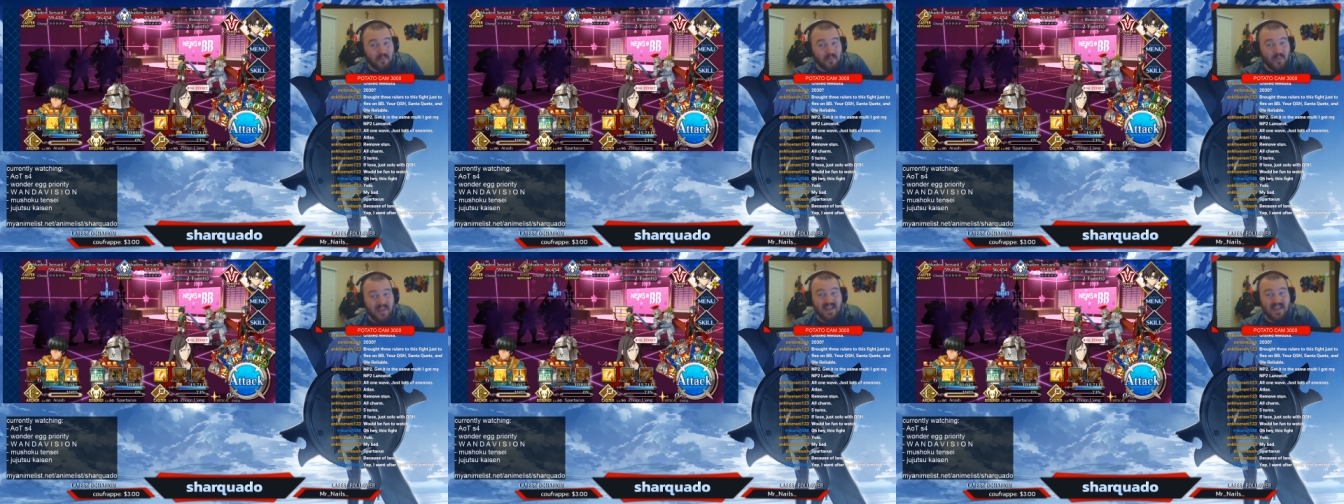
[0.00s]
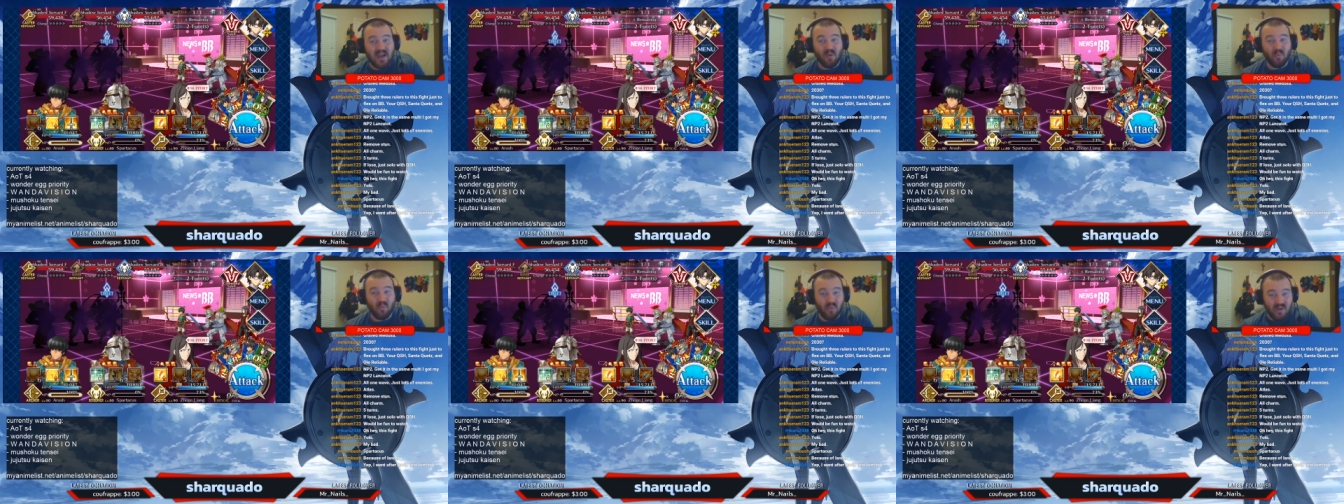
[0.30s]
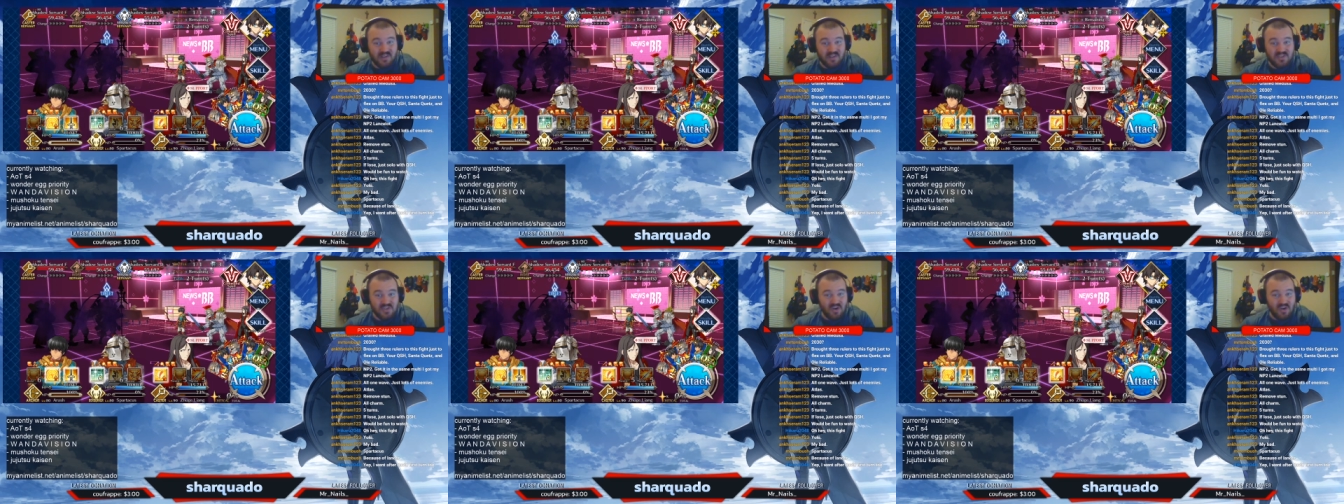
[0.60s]
We got
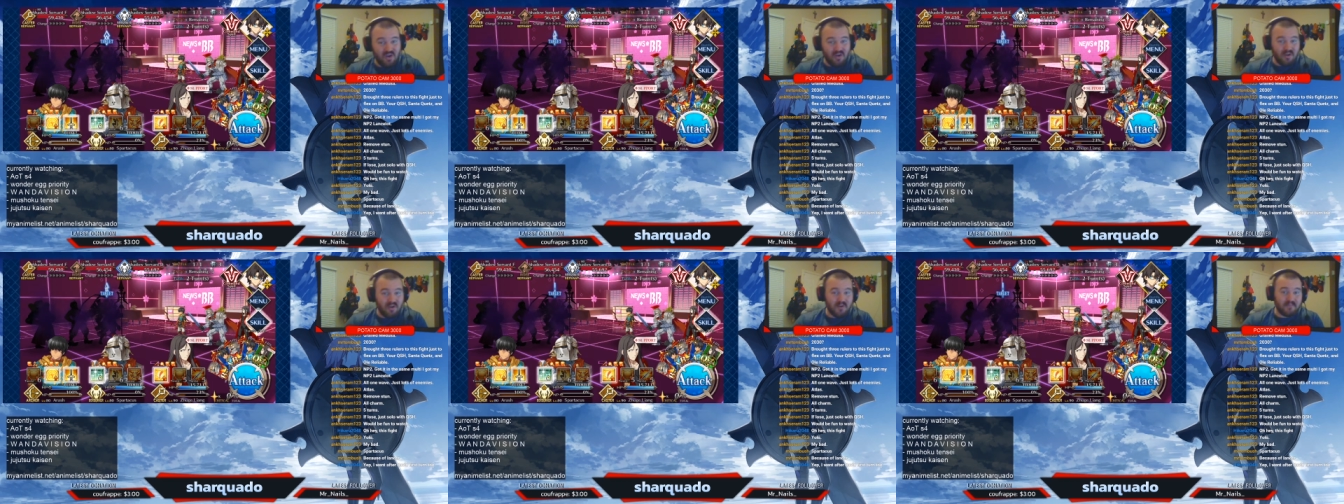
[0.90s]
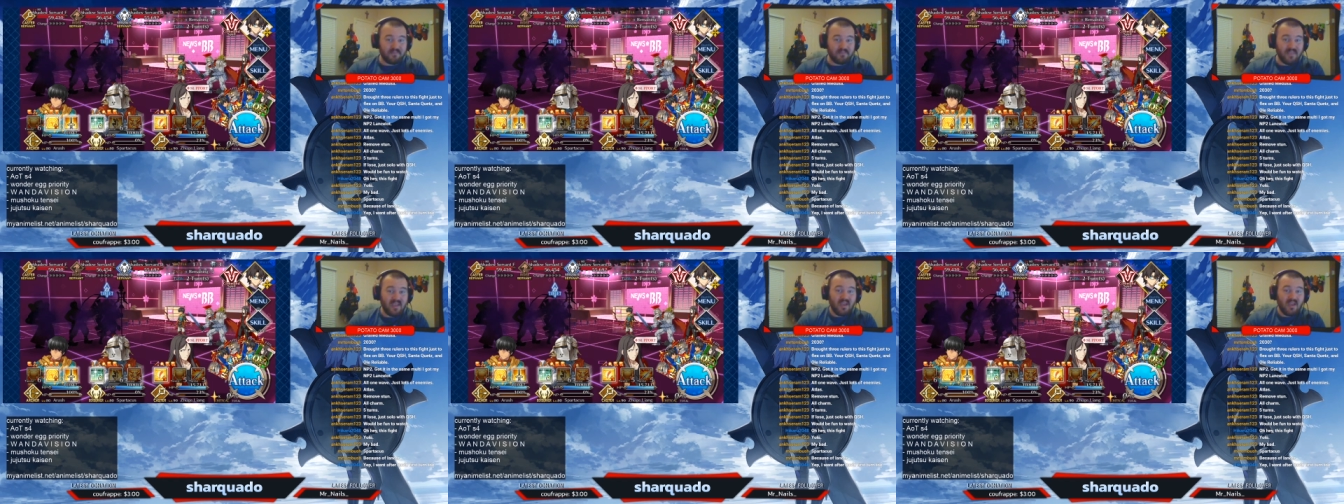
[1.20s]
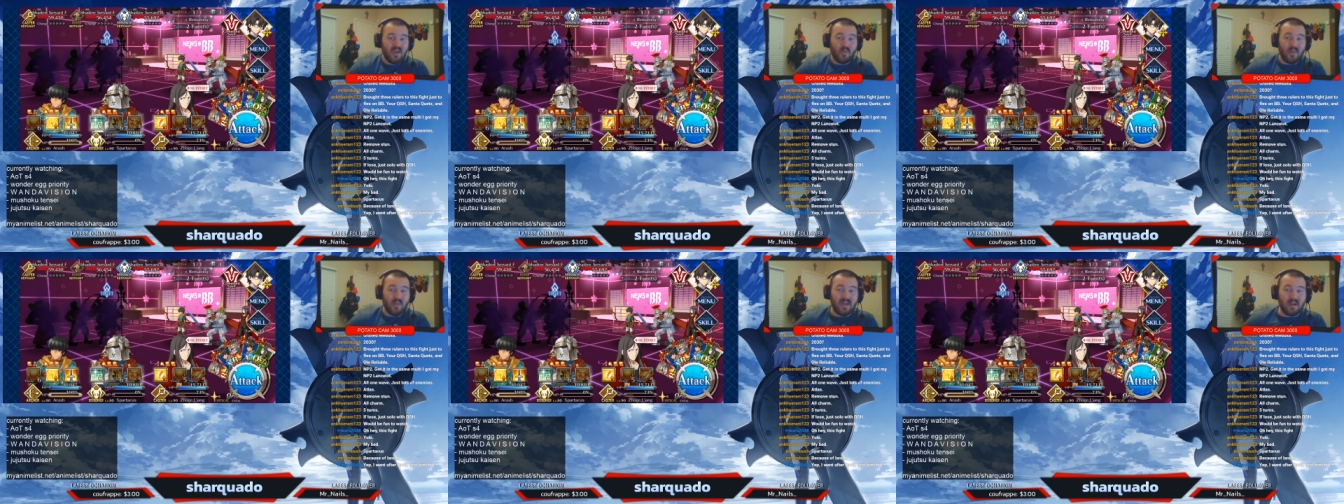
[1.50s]
one charm.
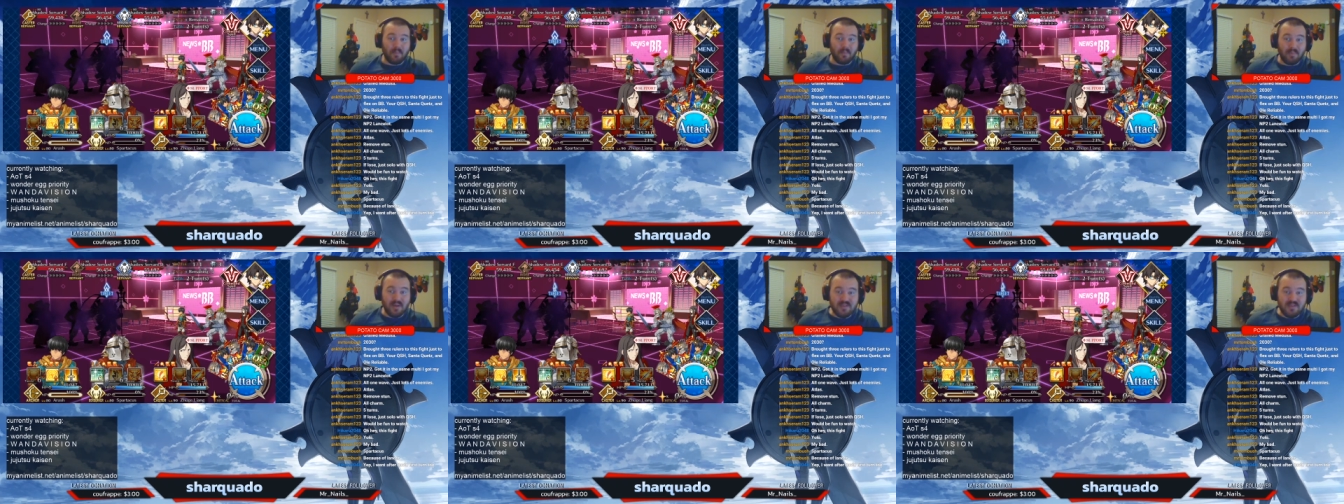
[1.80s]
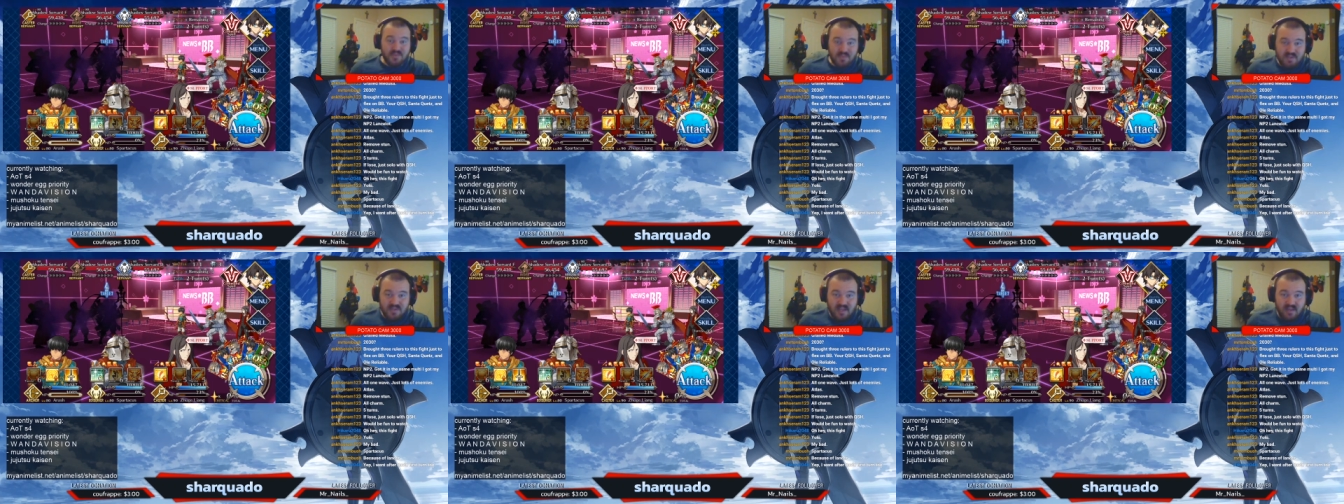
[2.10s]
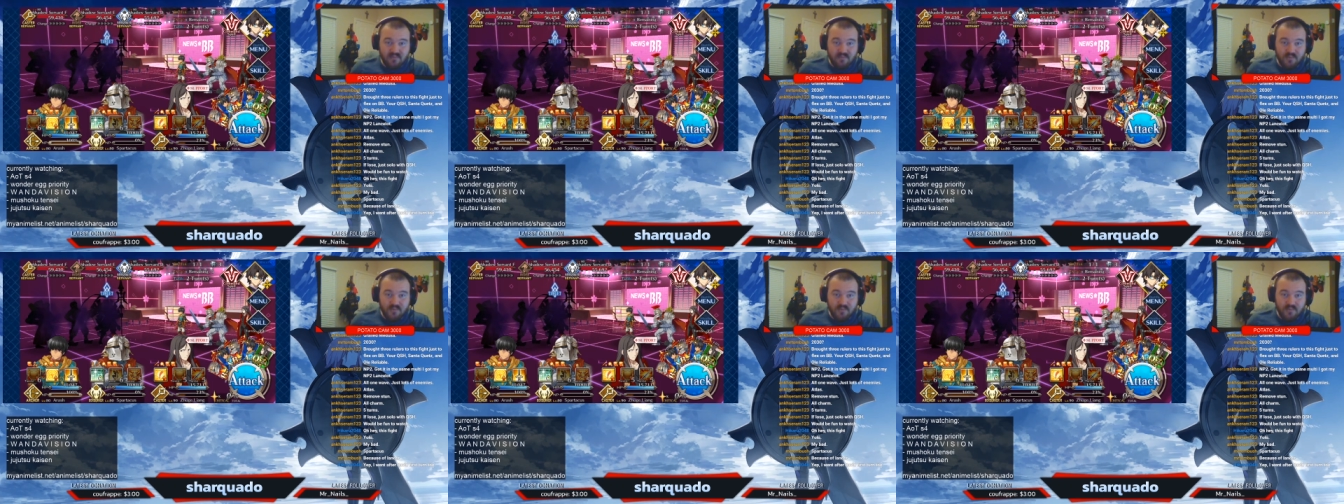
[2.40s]
We had a Buster Chain